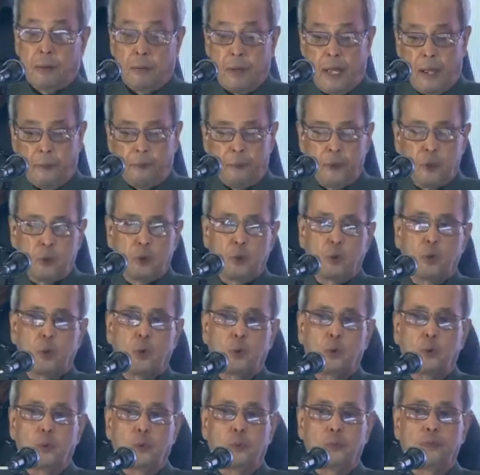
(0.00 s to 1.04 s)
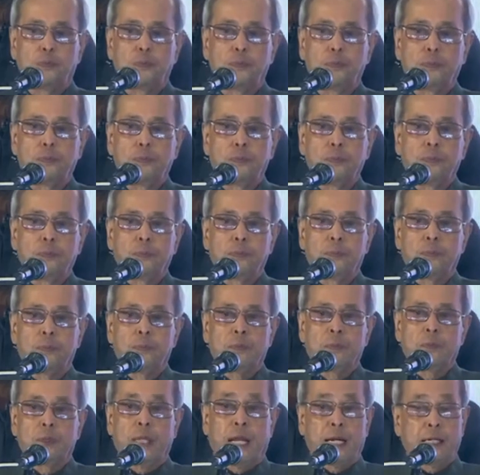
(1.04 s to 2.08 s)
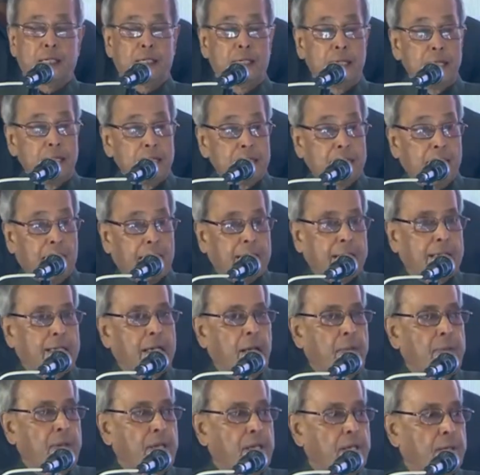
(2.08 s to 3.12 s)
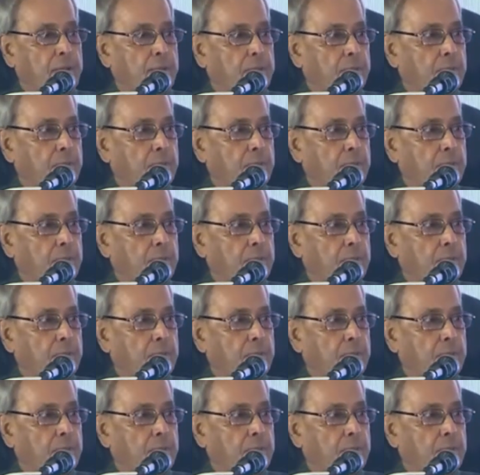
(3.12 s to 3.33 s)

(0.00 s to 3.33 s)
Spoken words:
am happy to know that this academy